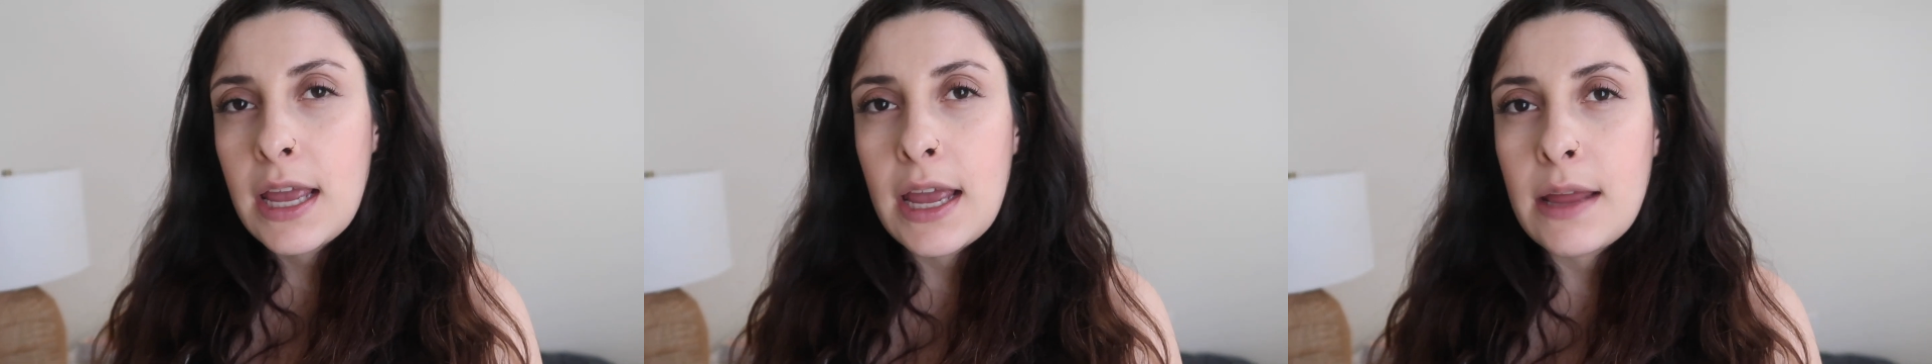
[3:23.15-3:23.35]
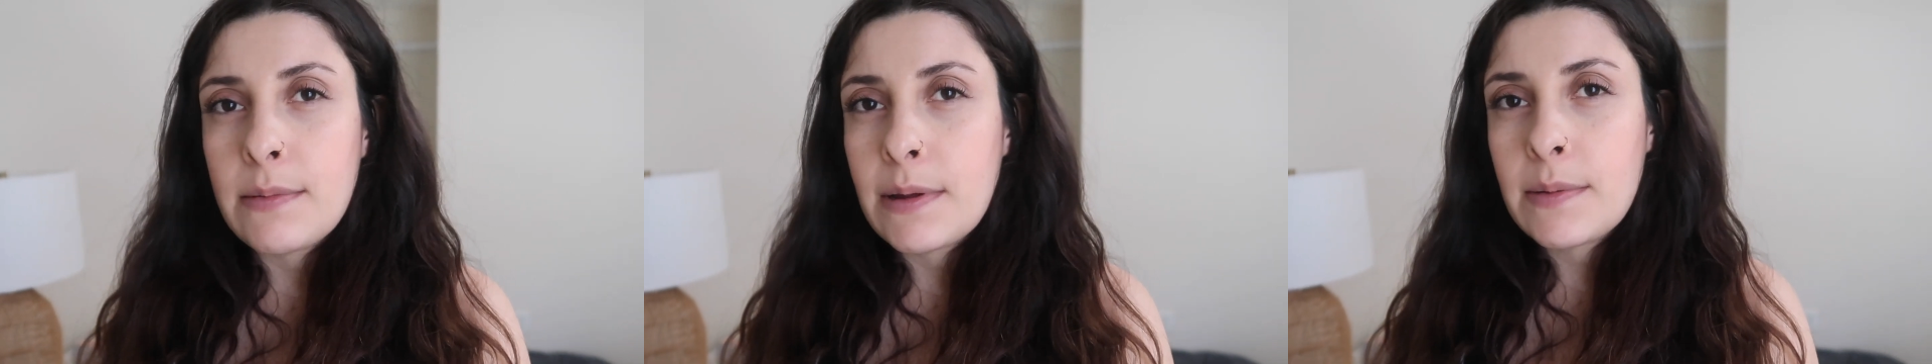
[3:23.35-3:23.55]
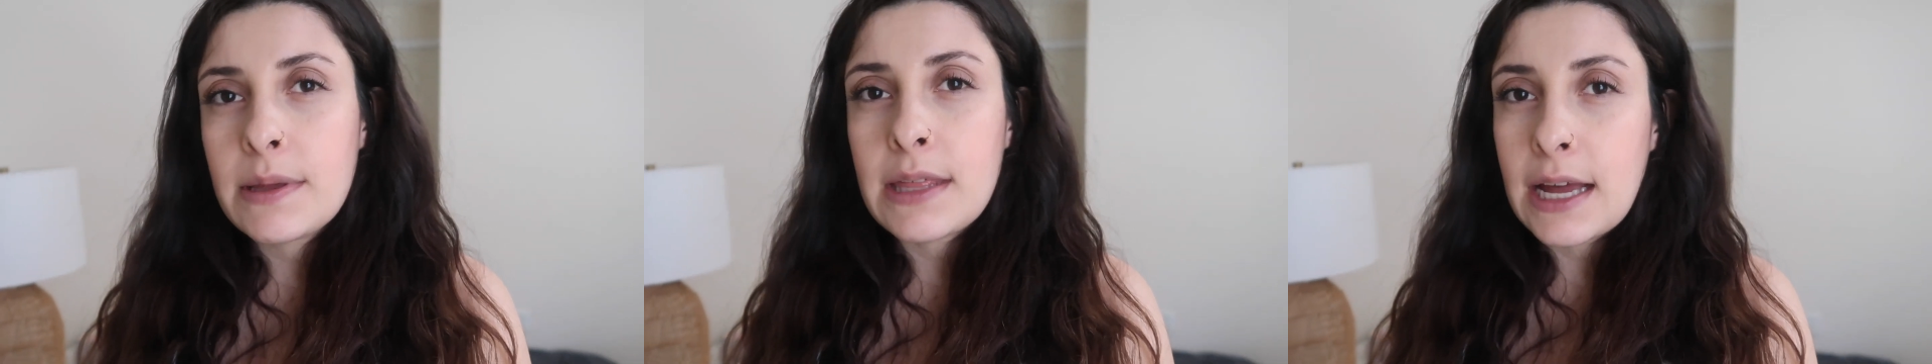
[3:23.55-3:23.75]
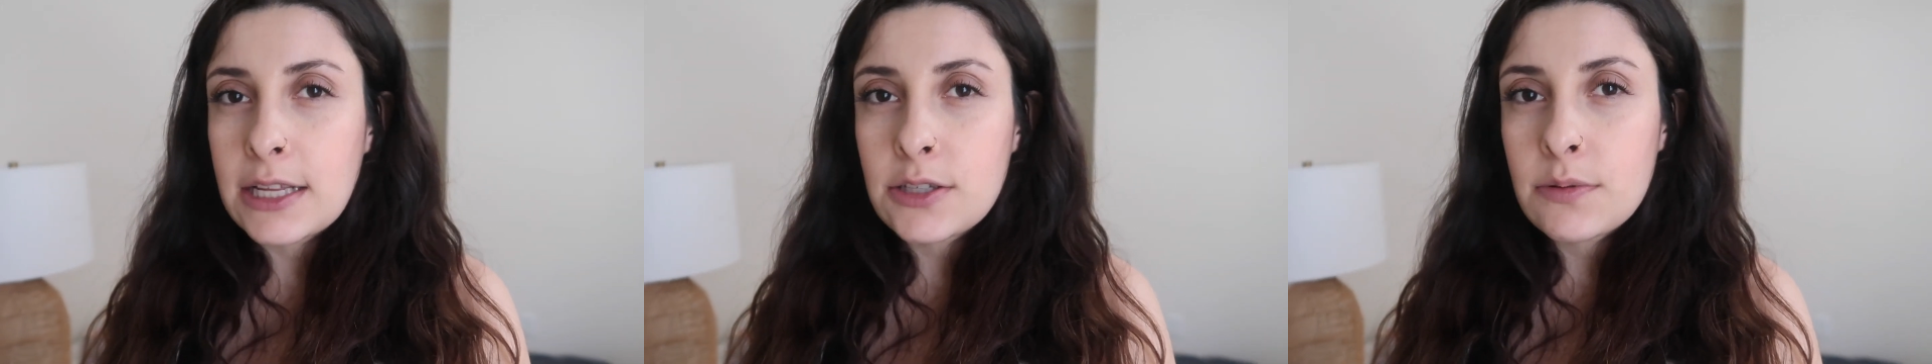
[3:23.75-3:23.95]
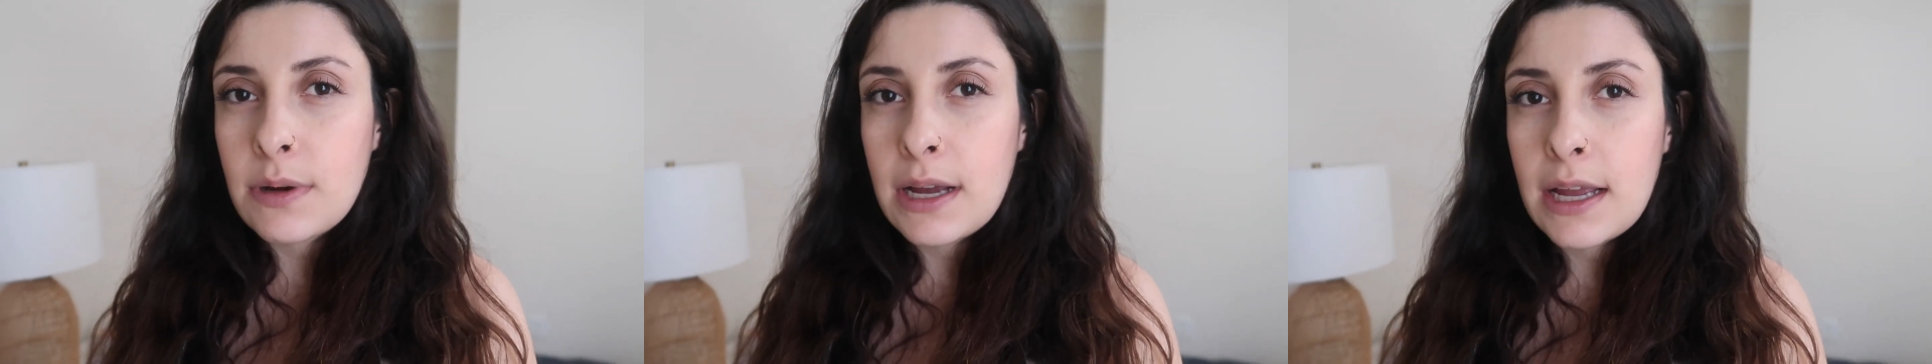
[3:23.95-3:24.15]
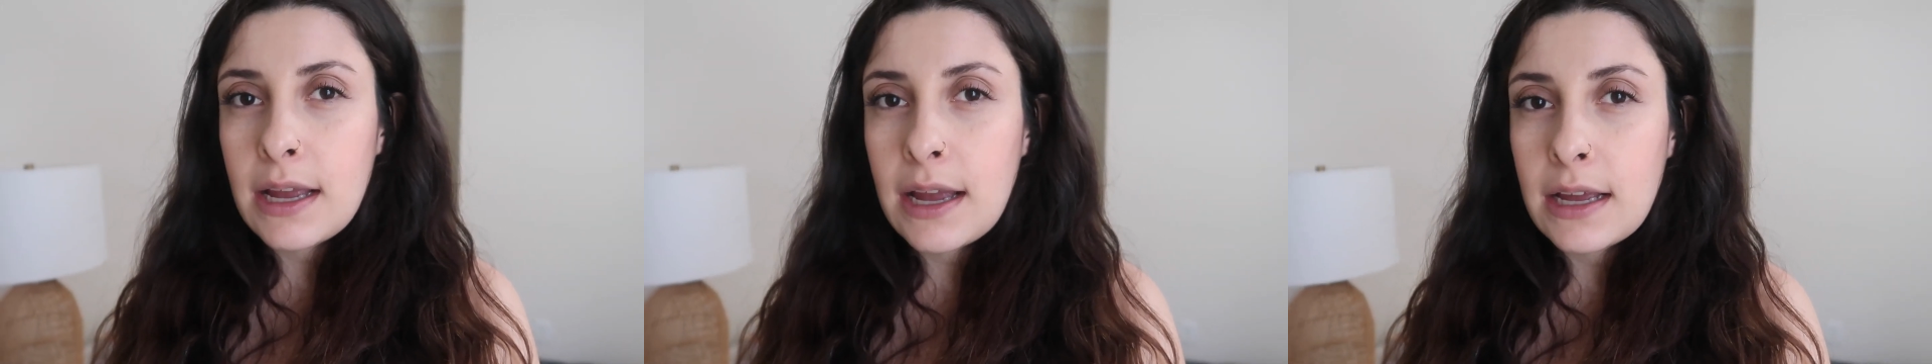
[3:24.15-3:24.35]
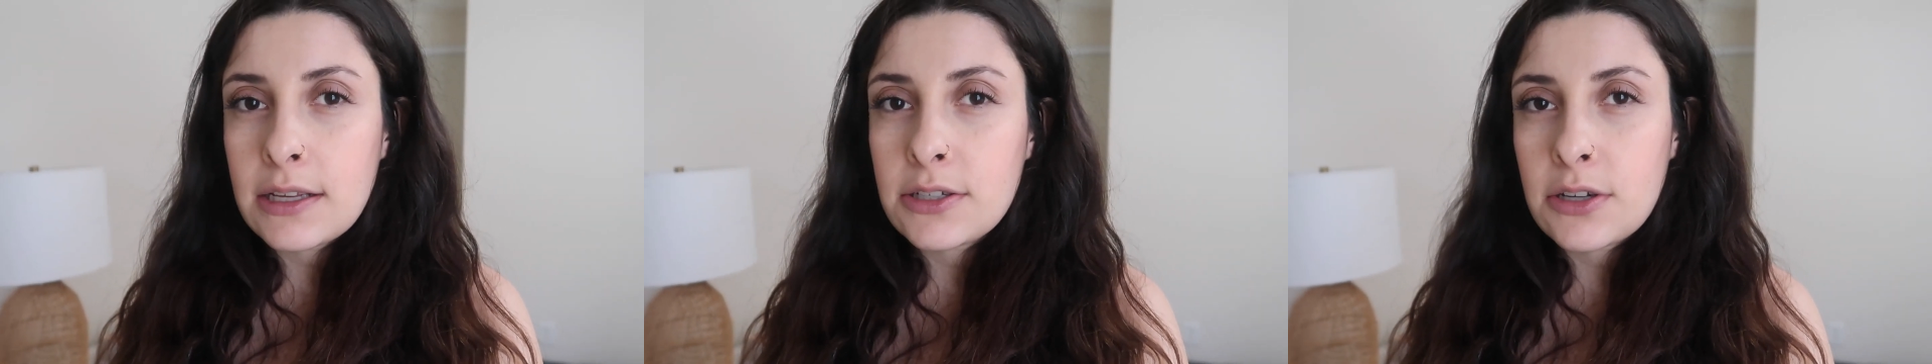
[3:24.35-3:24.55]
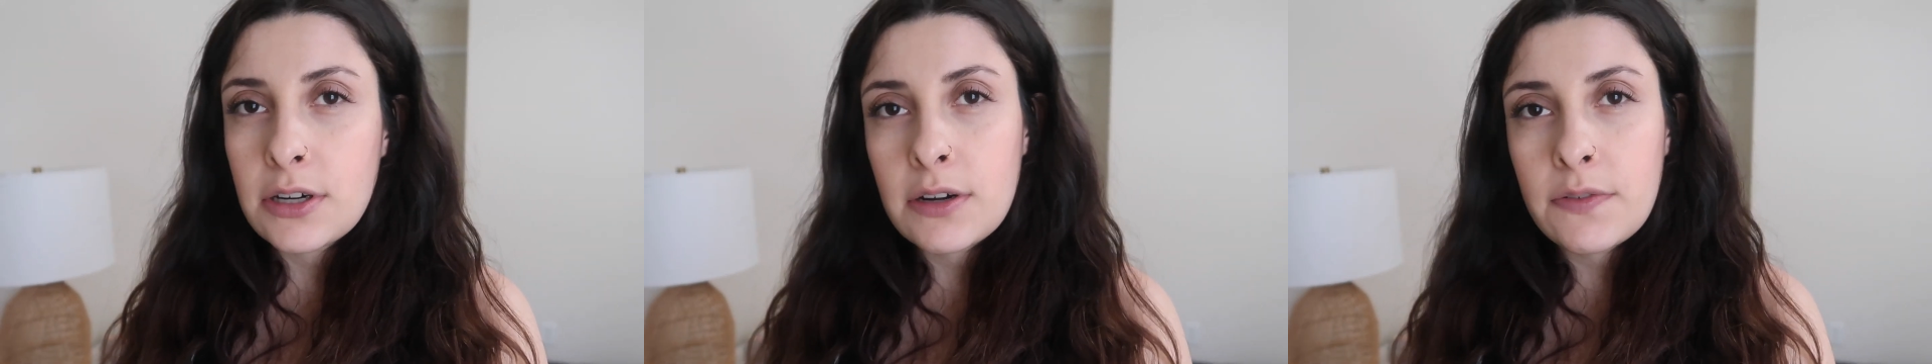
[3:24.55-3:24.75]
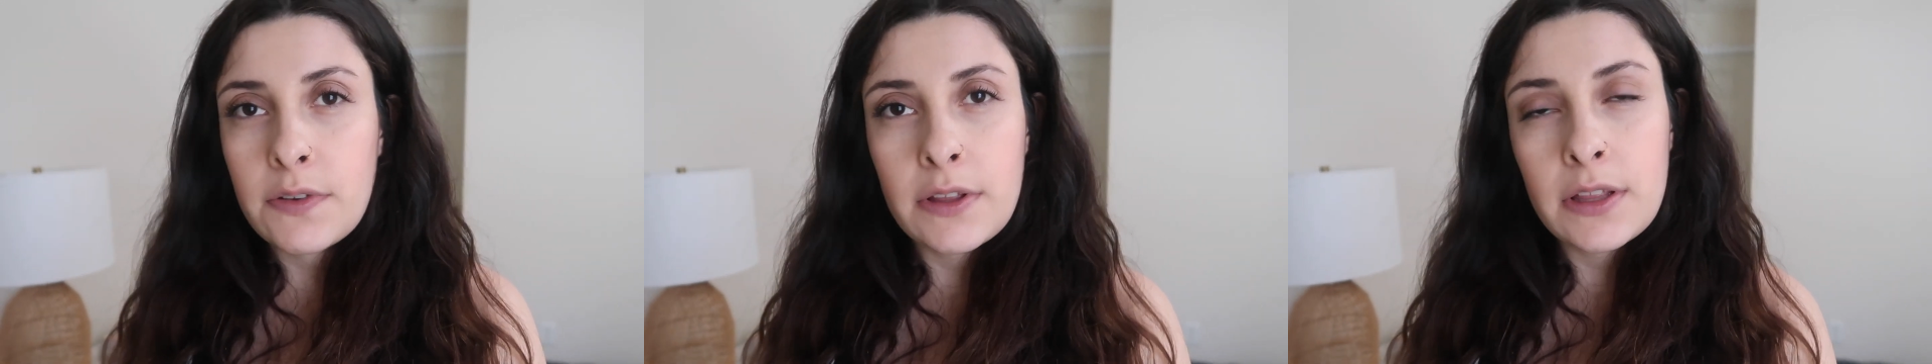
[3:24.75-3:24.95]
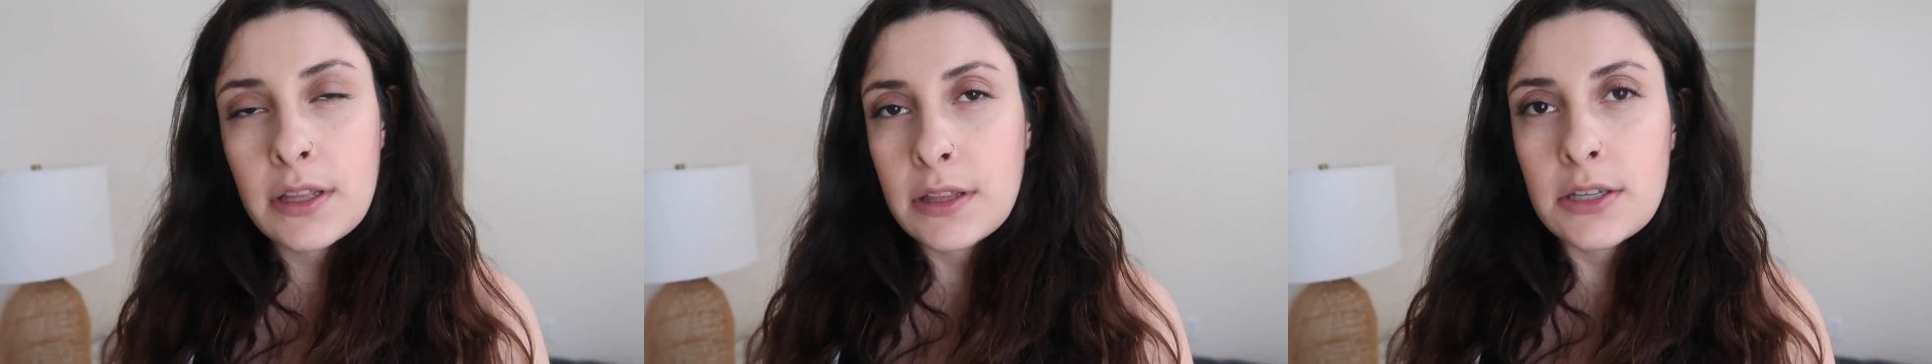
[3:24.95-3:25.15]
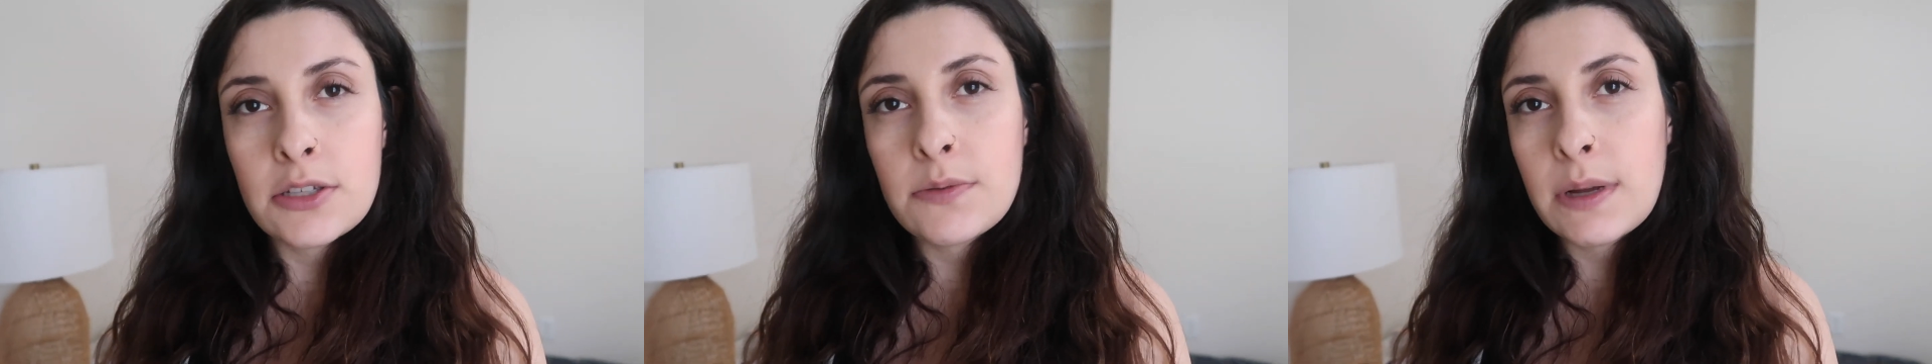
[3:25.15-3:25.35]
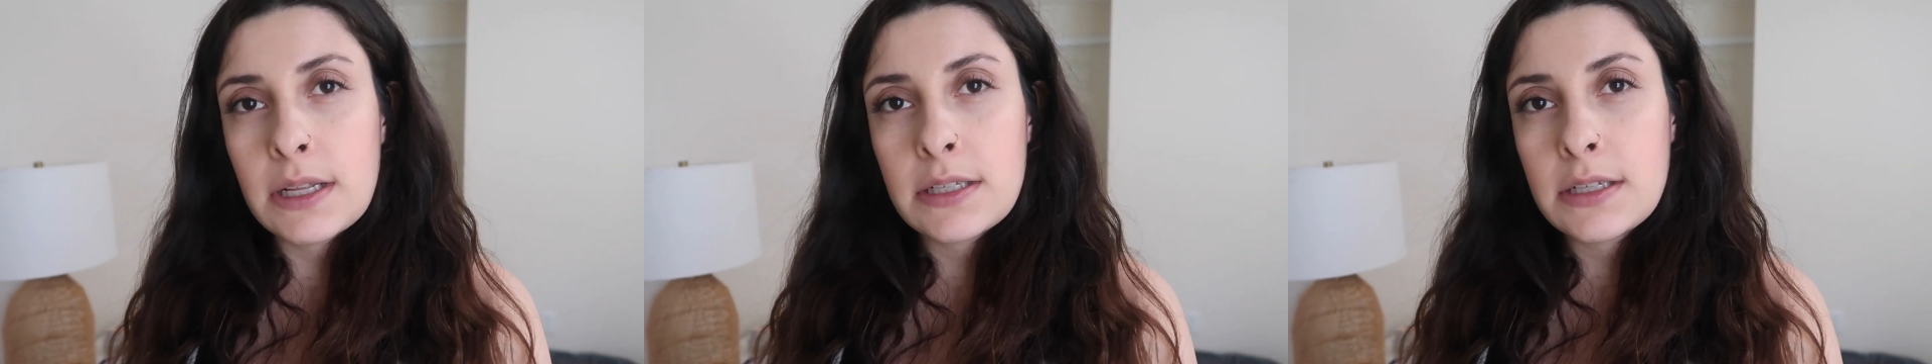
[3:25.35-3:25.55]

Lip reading: and maybe that's why I started feeling this way